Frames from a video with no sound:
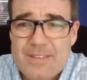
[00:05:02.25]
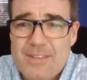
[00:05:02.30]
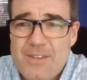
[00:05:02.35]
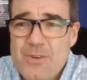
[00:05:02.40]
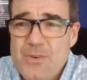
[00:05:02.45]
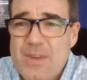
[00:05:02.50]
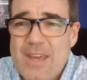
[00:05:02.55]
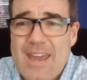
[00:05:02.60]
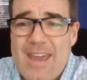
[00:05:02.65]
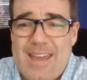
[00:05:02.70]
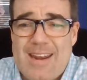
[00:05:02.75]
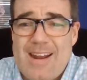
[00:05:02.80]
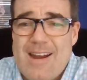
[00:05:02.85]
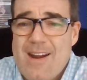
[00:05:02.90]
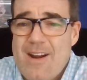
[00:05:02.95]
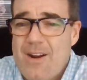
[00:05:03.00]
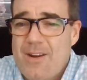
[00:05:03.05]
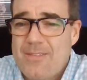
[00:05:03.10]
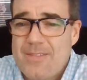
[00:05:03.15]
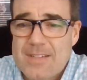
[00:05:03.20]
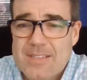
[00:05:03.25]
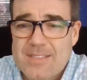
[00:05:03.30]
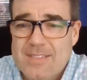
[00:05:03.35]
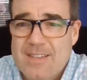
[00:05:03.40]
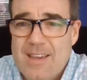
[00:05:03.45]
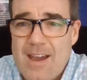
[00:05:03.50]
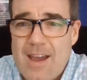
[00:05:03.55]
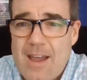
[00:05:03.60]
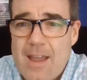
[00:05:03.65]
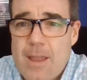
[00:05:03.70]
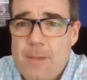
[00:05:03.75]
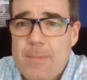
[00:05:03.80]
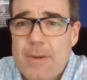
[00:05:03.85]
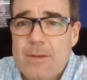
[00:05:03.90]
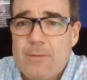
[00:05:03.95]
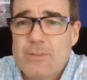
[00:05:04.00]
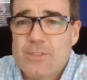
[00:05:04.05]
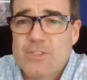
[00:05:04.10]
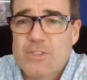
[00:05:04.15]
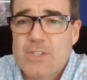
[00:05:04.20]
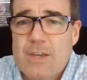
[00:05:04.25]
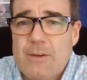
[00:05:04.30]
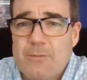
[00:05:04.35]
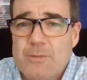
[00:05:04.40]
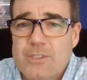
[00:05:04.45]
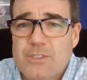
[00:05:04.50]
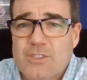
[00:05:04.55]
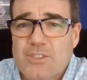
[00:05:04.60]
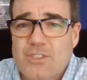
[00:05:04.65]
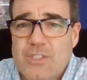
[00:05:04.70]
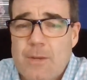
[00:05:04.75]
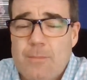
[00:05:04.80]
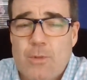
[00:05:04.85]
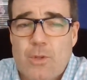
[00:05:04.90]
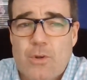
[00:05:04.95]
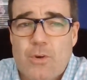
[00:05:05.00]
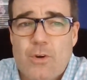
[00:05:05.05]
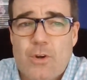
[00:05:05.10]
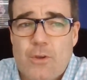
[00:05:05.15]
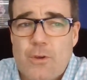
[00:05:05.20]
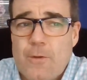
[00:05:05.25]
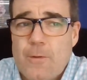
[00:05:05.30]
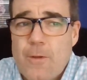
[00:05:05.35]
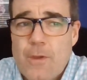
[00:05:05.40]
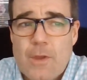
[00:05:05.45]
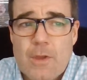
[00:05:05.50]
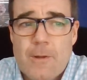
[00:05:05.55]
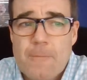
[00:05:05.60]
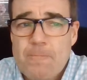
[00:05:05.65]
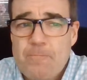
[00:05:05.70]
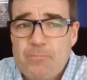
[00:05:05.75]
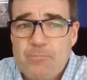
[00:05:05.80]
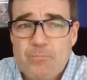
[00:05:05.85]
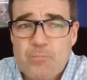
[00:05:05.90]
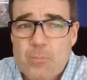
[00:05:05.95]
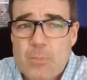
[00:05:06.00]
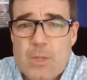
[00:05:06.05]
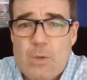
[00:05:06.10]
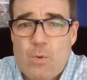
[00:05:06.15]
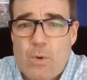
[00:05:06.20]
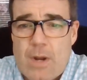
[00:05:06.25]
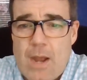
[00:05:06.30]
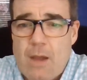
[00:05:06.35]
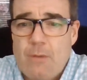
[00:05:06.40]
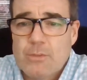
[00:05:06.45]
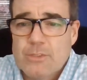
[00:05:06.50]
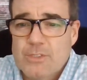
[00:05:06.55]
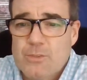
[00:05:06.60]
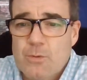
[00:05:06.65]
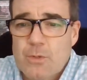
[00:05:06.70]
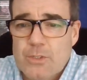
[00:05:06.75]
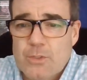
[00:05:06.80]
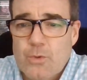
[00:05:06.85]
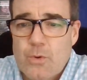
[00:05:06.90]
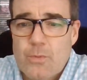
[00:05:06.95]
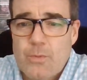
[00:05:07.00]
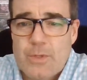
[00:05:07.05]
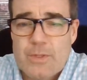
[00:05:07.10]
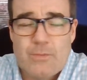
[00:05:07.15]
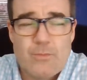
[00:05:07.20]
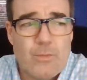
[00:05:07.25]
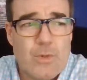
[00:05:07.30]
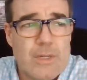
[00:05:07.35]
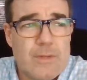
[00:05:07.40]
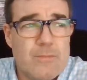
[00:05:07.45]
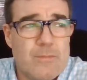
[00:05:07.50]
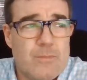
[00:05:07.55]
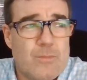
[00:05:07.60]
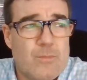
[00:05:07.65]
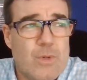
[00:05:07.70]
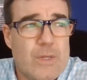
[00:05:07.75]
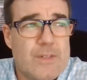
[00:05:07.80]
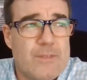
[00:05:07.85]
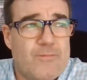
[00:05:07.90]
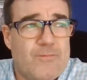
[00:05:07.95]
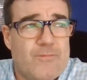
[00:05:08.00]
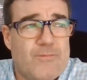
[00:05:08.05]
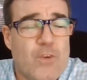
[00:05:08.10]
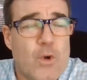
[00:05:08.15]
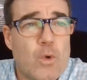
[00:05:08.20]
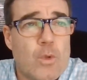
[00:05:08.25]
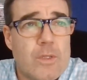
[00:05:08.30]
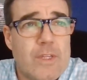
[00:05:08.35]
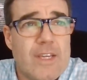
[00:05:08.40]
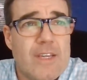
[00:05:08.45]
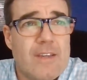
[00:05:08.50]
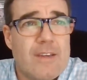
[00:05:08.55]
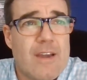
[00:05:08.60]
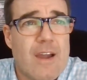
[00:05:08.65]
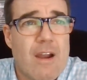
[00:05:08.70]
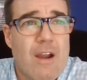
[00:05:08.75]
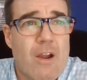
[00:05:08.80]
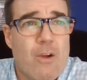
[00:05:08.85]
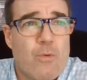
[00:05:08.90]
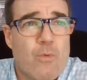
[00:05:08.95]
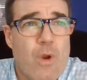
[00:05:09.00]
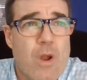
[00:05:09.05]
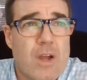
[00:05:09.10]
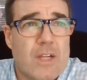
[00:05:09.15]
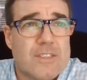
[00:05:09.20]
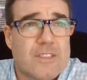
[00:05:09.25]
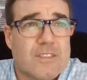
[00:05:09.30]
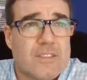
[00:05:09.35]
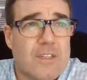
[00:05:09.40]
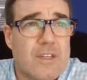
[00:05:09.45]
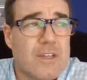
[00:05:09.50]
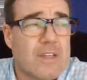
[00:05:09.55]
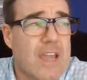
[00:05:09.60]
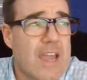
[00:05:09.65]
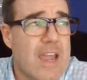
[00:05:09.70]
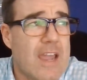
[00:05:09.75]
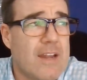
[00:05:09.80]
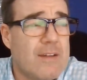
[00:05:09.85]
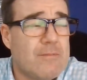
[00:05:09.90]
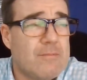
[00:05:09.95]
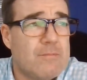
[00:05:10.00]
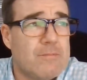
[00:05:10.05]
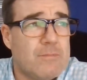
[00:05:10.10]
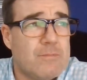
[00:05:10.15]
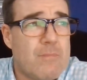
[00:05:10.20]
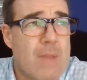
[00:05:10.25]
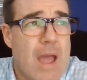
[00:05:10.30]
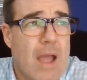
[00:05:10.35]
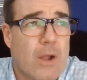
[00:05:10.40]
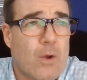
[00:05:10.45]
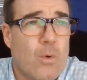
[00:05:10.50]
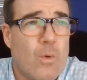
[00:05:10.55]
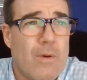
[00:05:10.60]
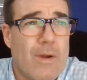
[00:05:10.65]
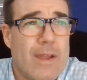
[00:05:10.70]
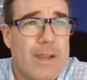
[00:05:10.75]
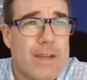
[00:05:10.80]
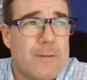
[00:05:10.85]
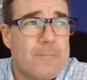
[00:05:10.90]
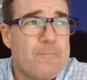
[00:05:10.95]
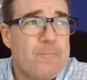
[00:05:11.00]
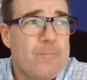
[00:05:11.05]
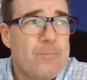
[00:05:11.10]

You can't hire this guy. I mean, it was similar to what I was going through when Foley hired Ron Zook and McElwain.